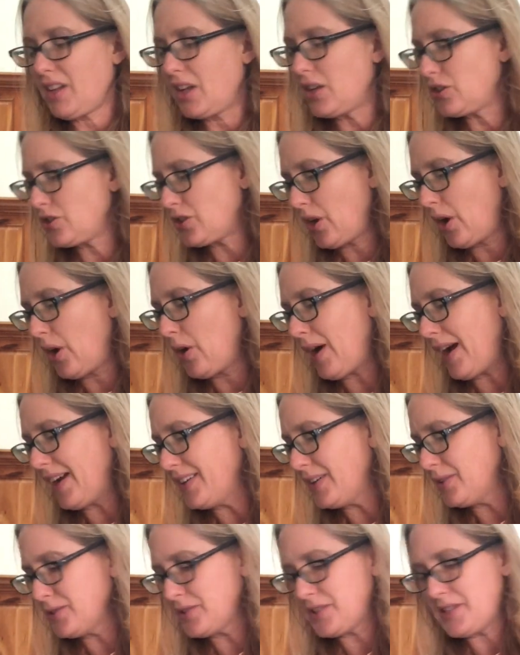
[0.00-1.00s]
So I
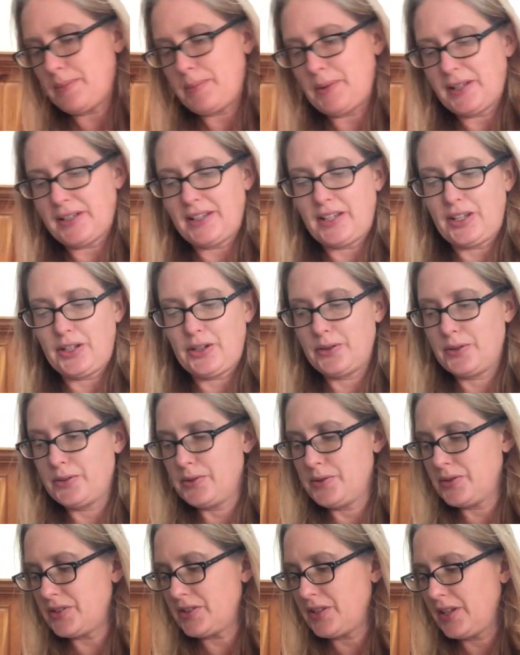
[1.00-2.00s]
don't typically
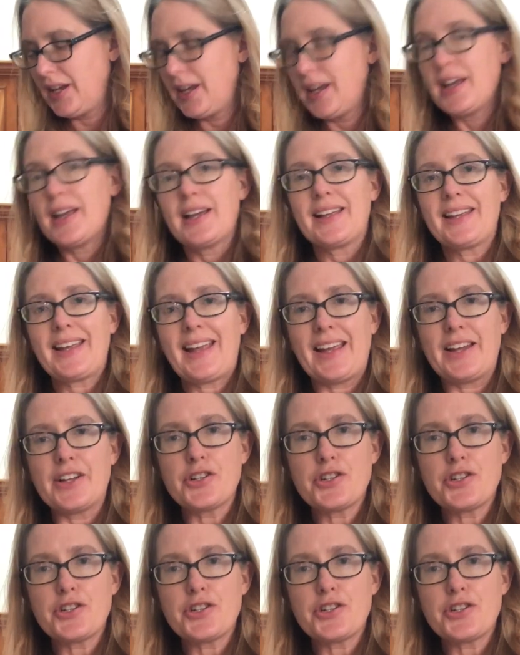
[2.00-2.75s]
use cane